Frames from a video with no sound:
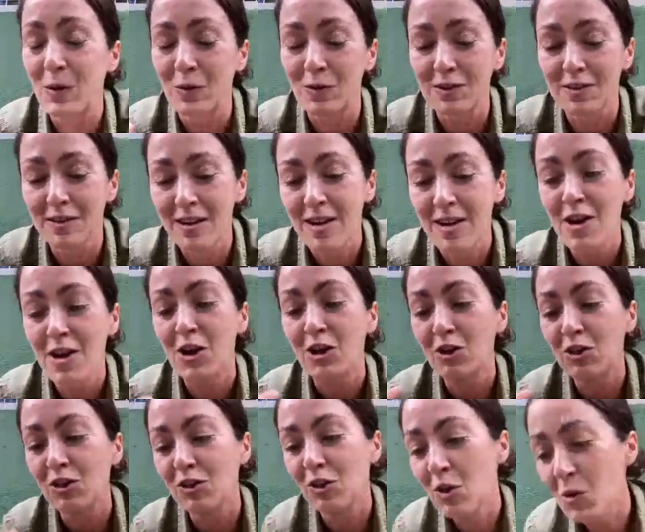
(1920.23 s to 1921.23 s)
because
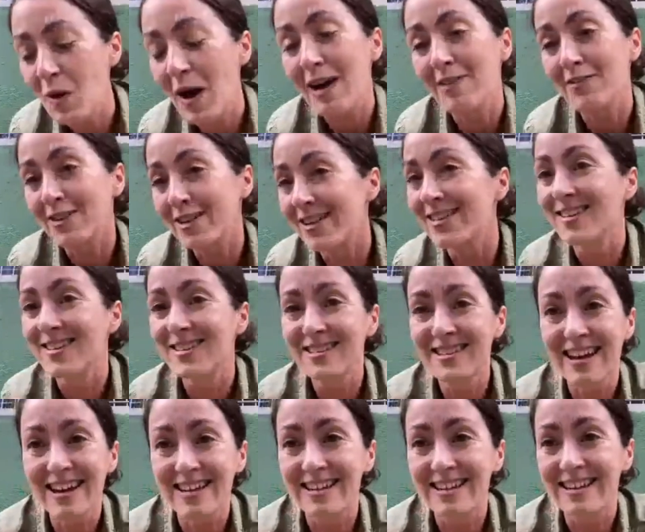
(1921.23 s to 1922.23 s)
you have an
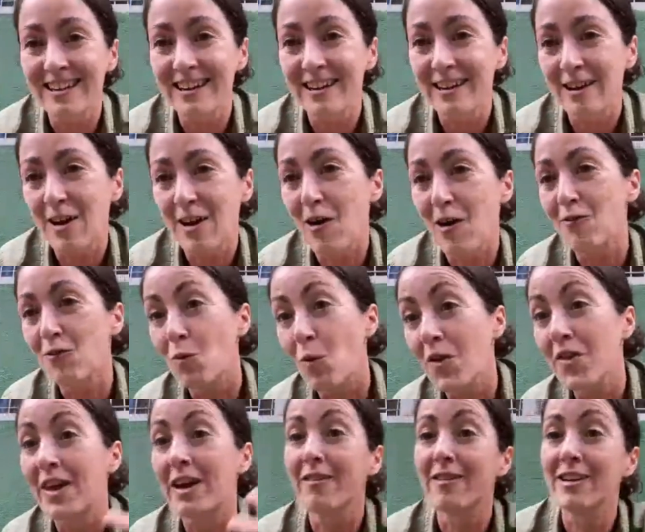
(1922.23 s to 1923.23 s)
understanding of
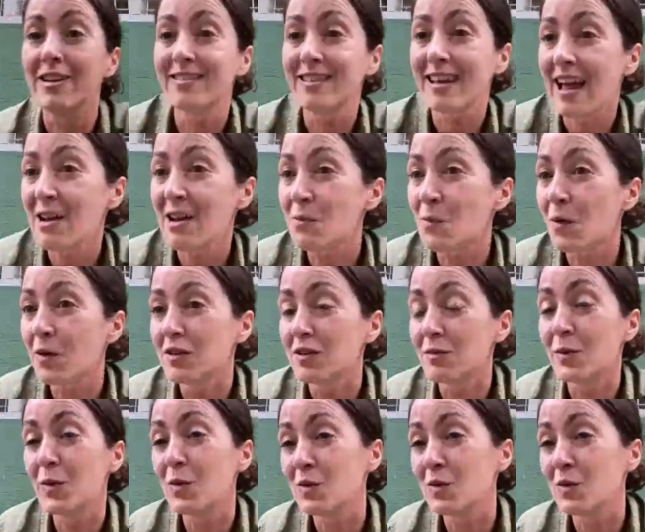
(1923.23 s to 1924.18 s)
what their intent was,